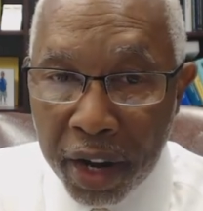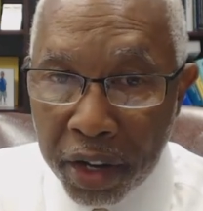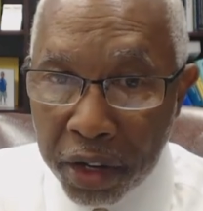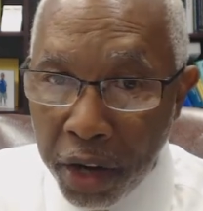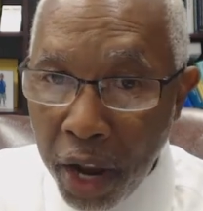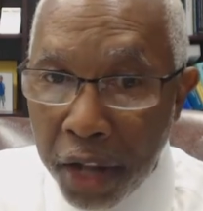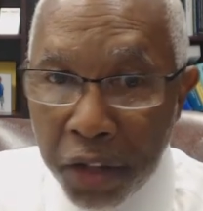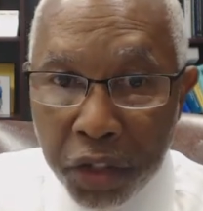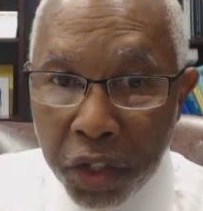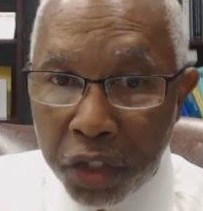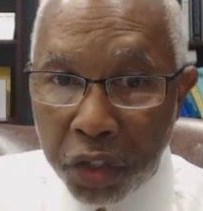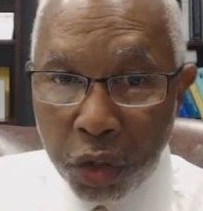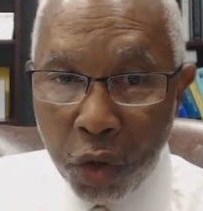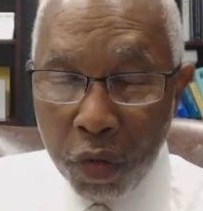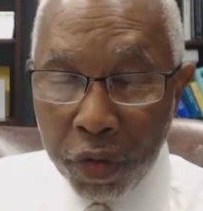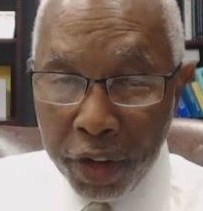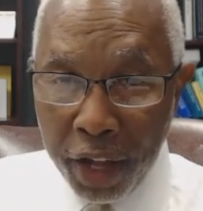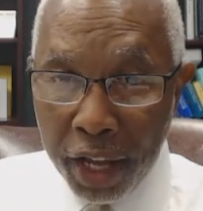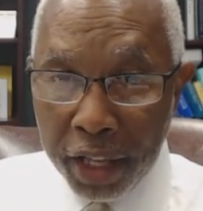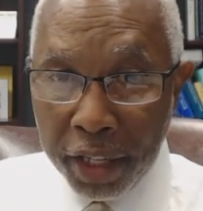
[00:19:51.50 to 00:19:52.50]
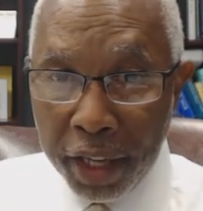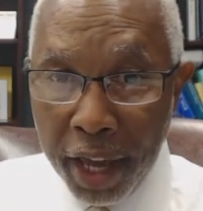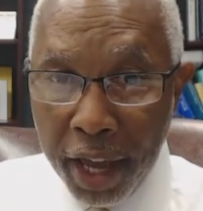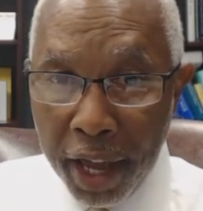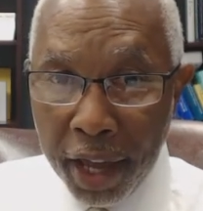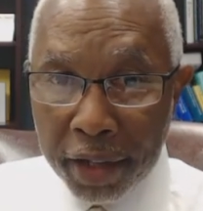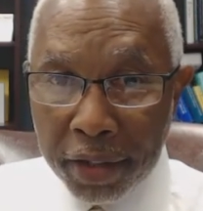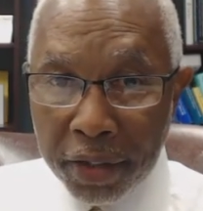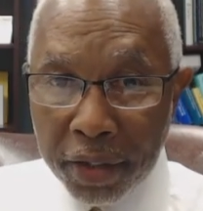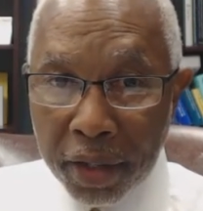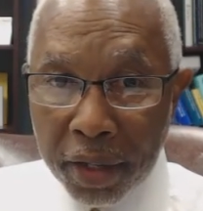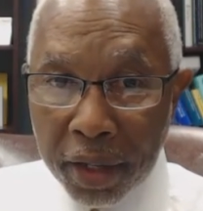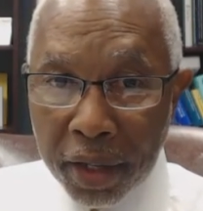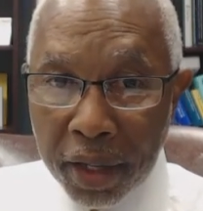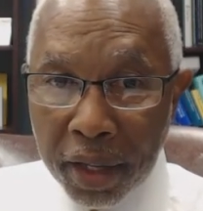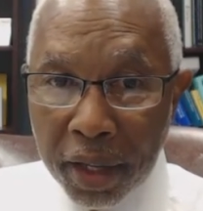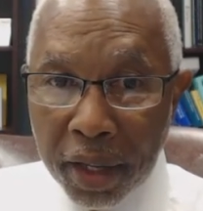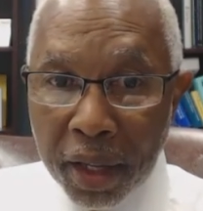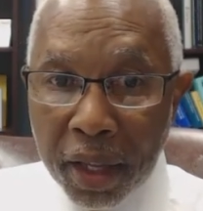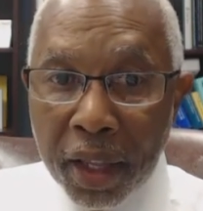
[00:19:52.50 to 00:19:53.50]
not just overnight gas,
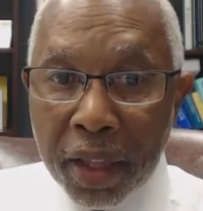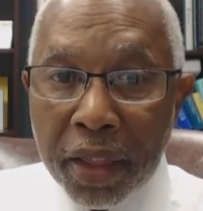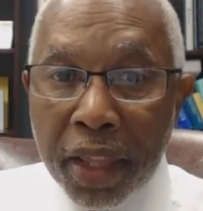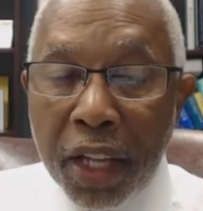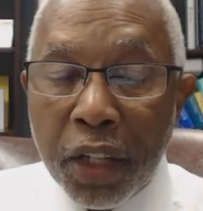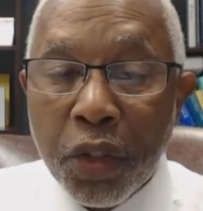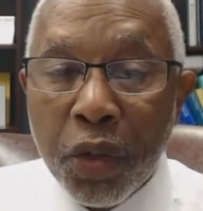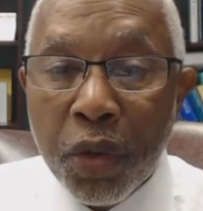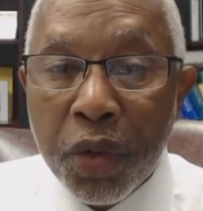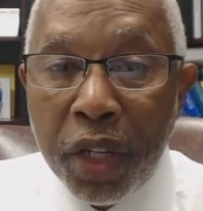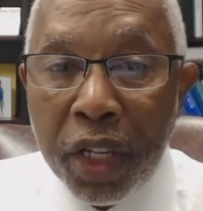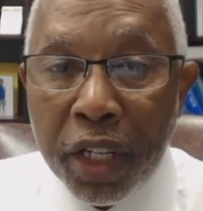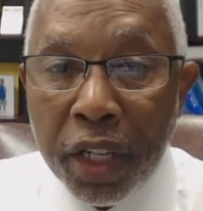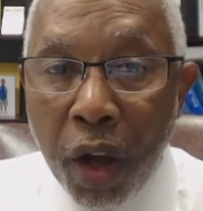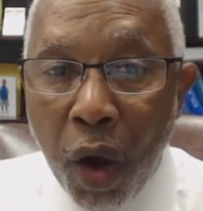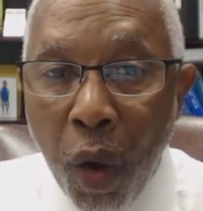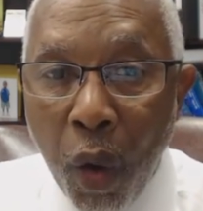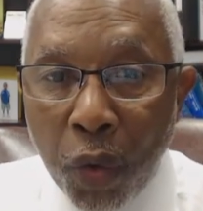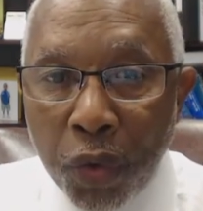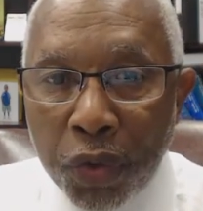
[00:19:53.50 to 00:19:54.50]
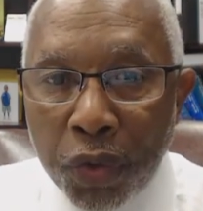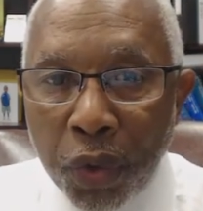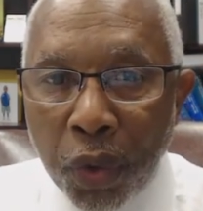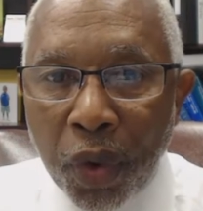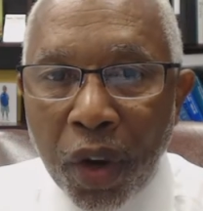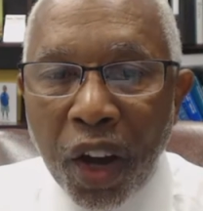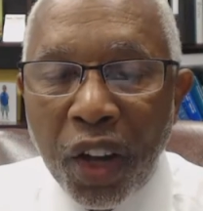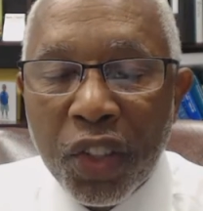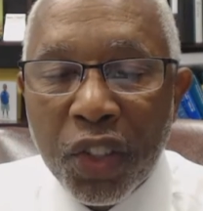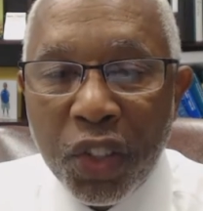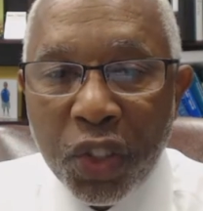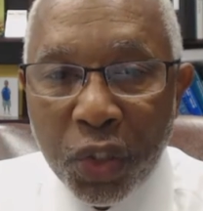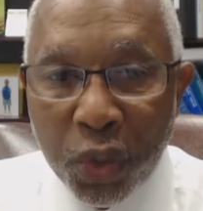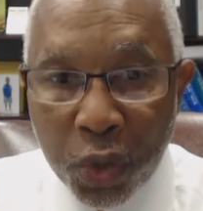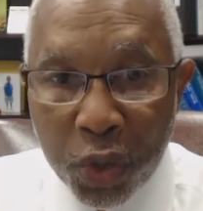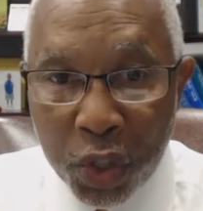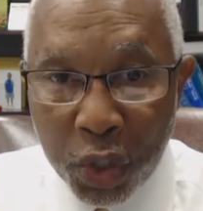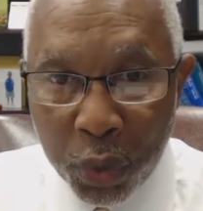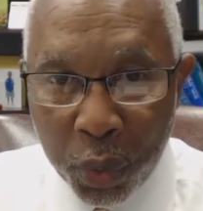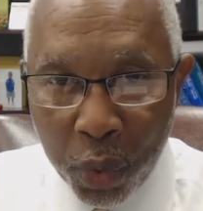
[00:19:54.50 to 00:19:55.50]
that you need also a
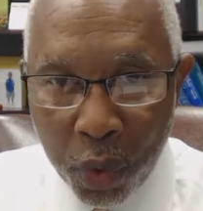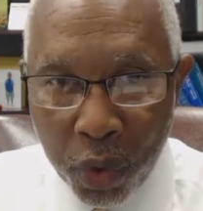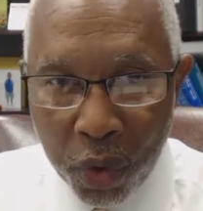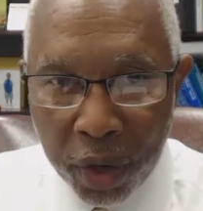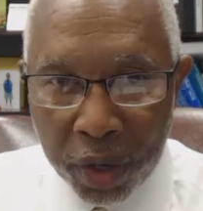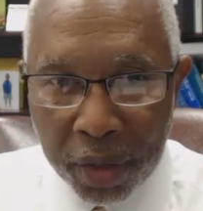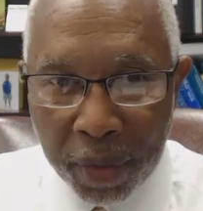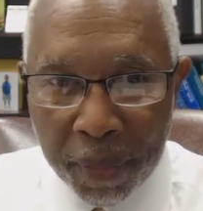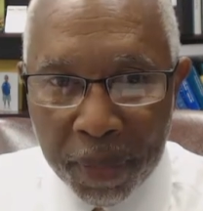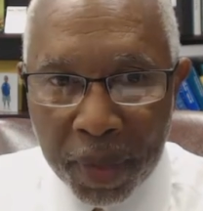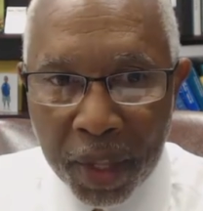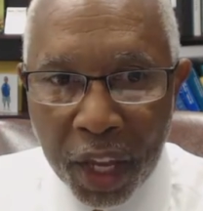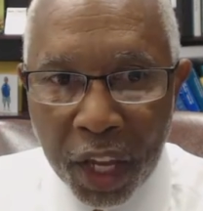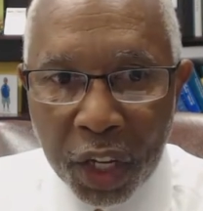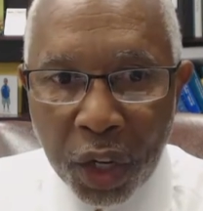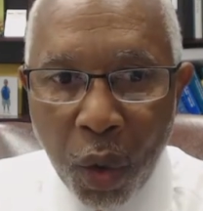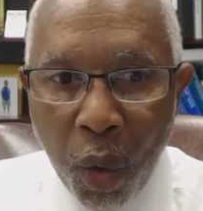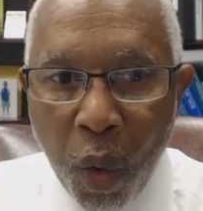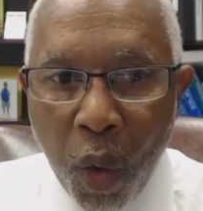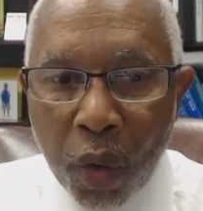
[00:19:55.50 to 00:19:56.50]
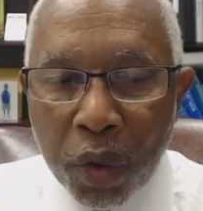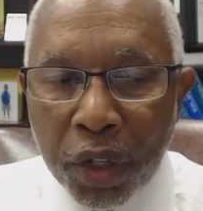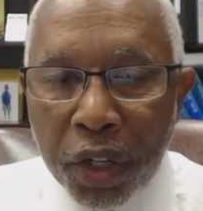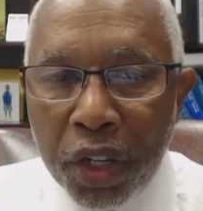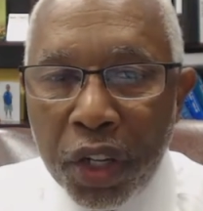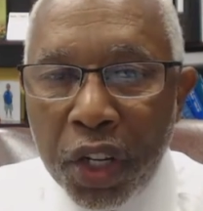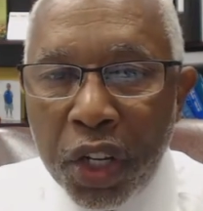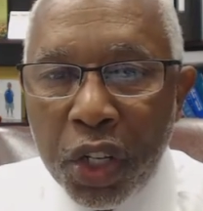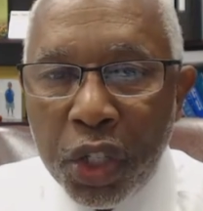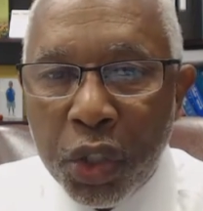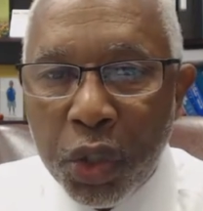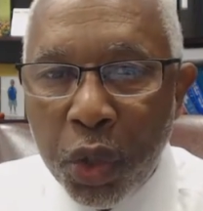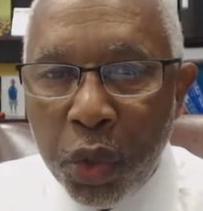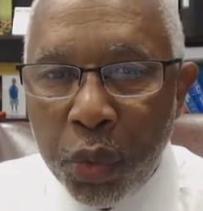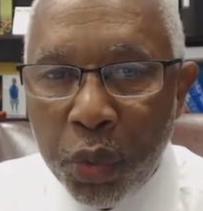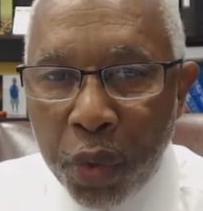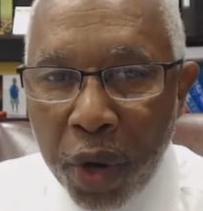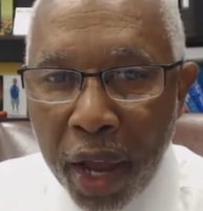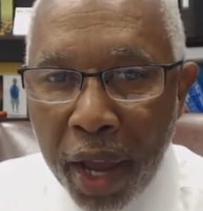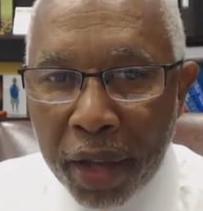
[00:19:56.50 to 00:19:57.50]
search warrant in order to
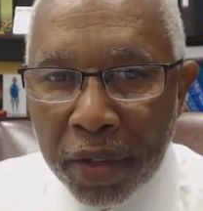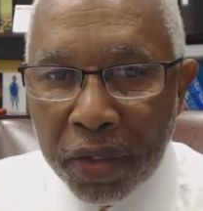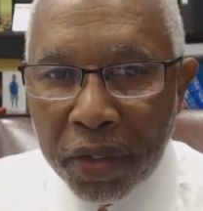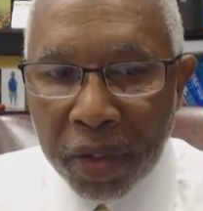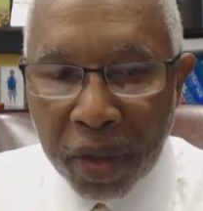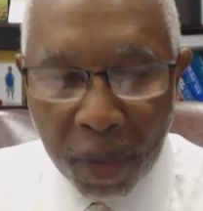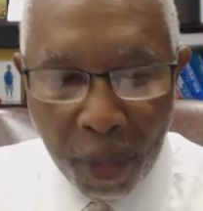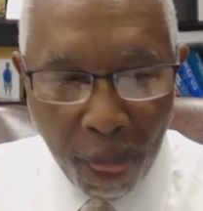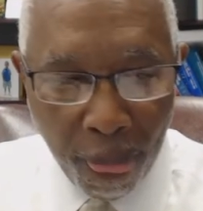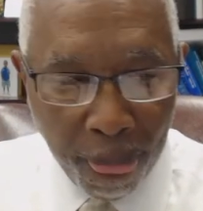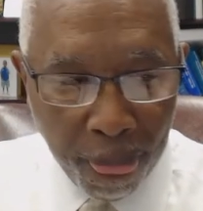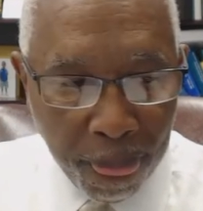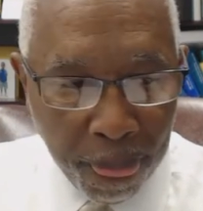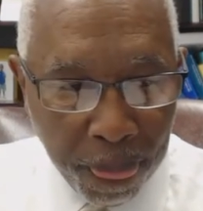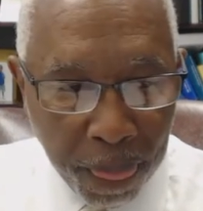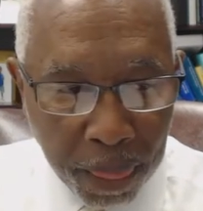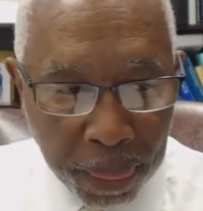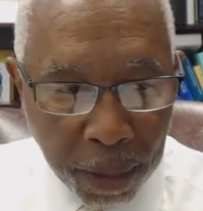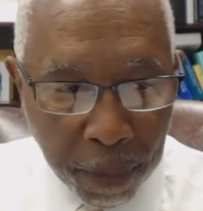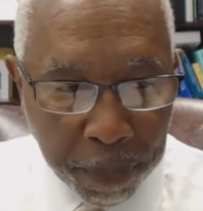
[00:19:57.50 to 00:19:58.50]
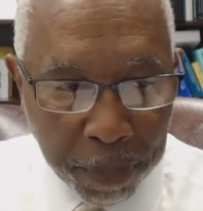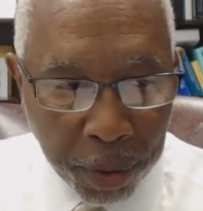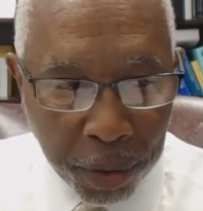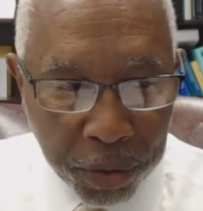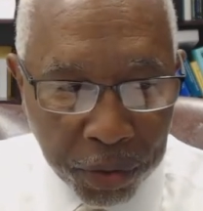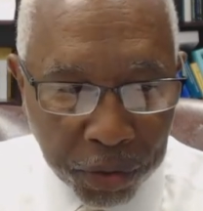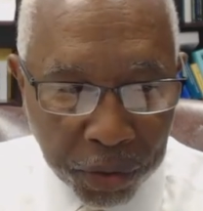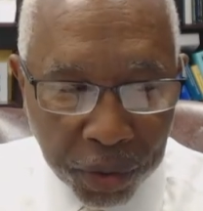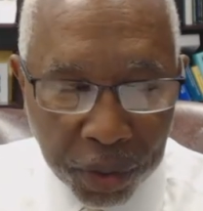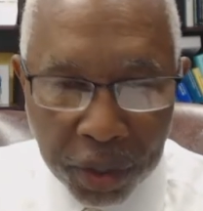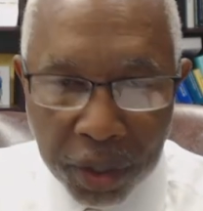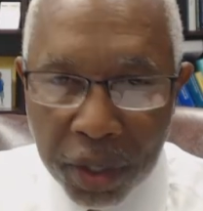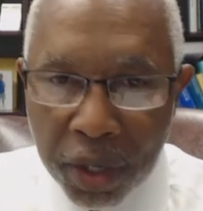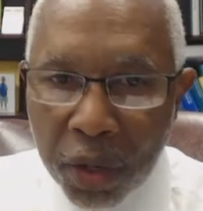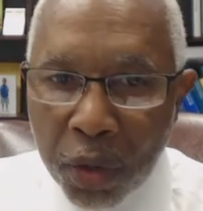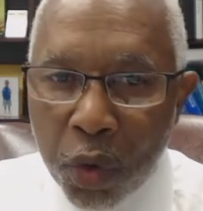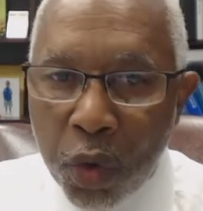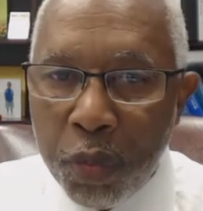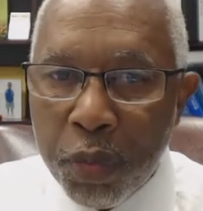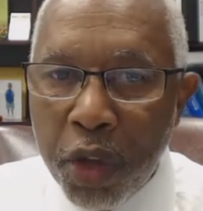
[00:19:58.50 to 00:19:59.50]
arrest the person
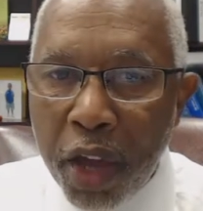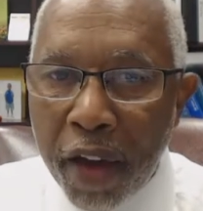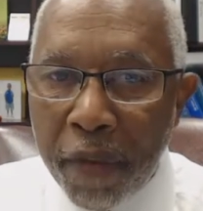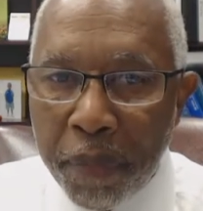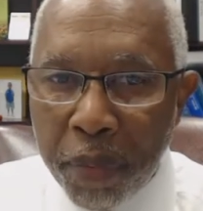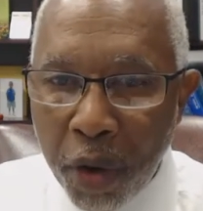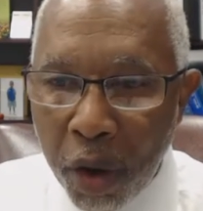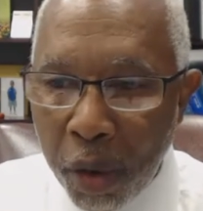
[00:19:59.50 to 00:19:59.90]
whom you have